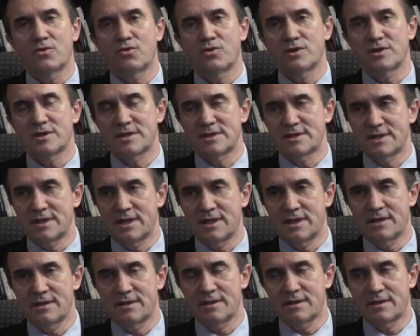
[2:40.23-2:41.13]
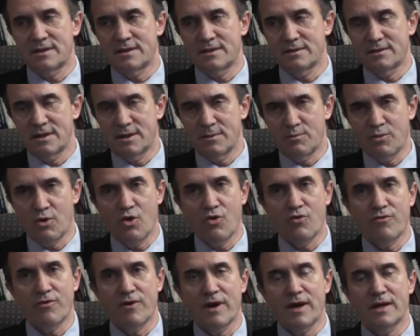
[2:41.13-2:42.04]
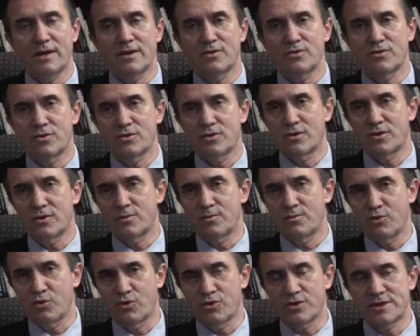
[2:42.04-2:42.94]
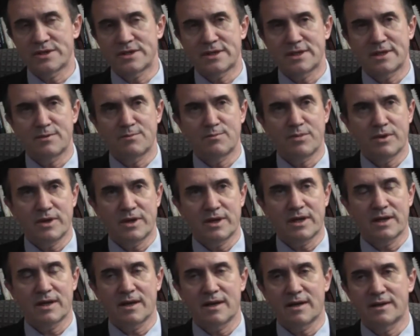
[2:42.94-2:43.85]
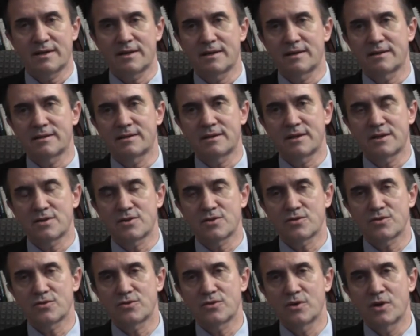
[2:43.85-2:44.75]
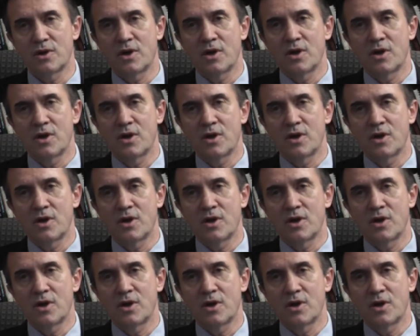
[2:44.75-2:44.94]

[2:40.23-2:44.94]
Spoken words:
which is either a bovine or porcine pericardial tissue,